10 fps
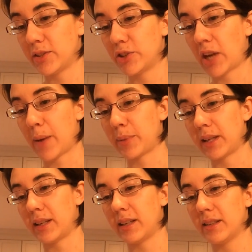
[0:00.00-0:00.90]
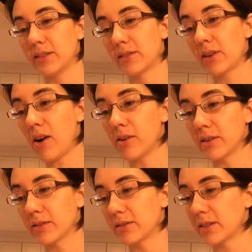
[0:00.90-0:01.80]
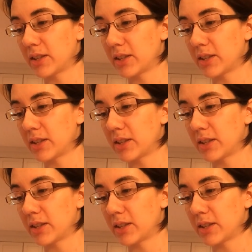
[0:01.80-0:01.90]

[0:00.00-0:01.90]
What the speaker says: Japanese songs